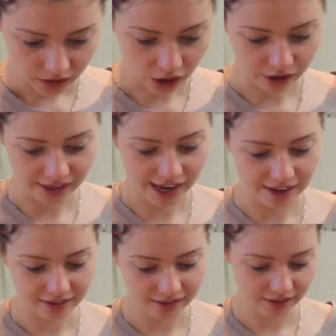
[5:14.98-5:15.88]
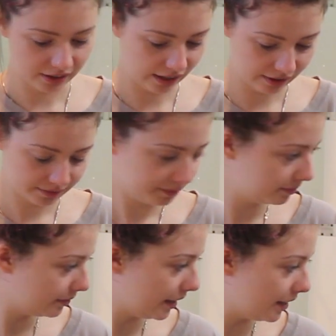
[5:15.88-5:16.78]
Oh yeah.
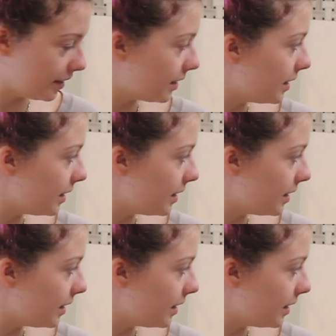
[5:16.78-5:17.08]
It does.